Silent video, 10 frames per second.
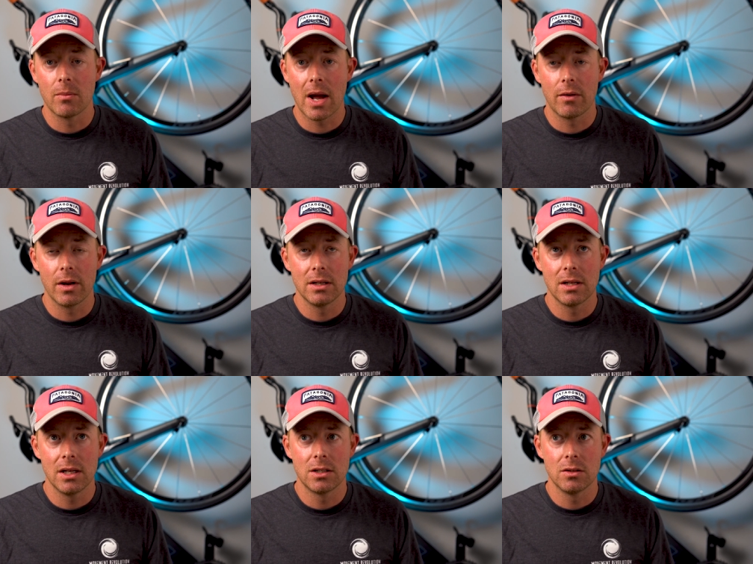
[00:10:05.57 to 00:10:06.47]
might run
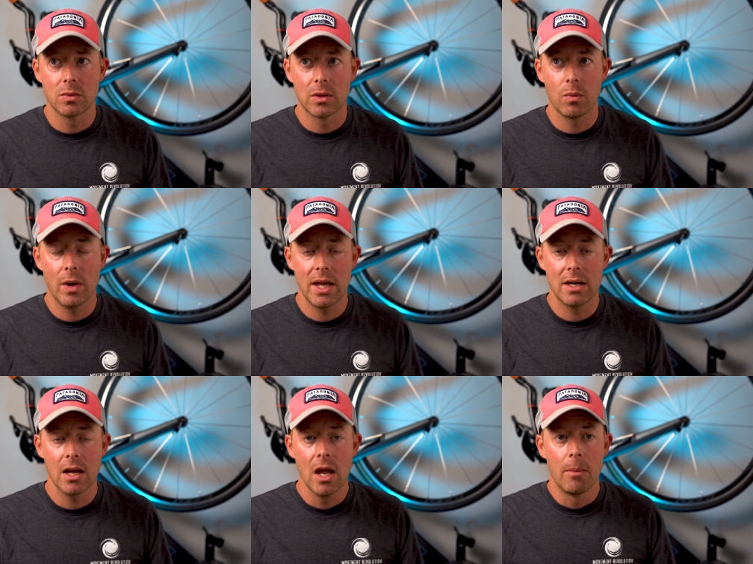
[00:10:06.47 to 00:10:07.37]
into issues with wind,